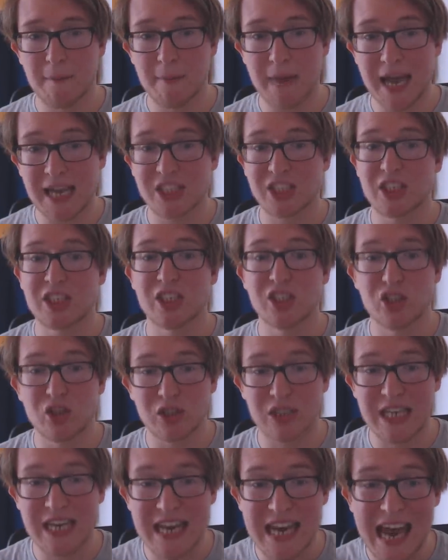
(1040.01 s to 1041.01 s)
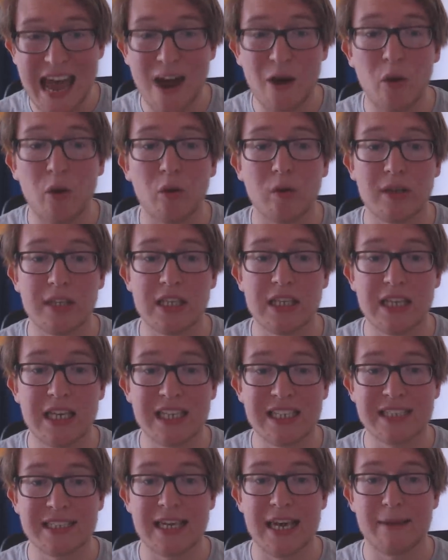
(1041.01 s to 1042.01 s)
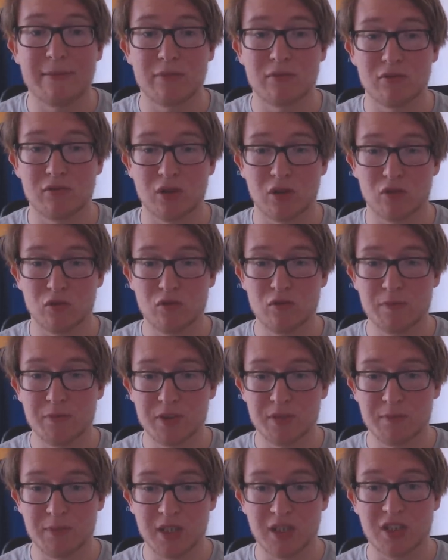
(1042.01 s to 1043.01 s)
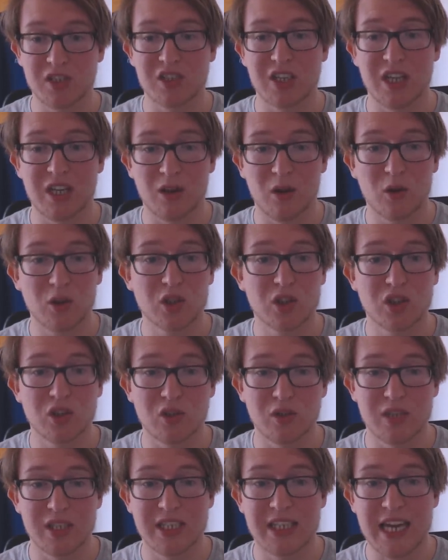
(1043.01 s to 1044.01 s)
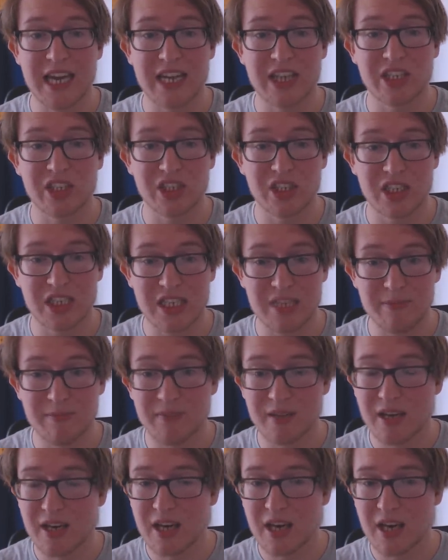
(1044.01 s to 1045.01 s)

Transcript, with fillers: Actually just narrowly escaped through the groups because they lost to the Danish team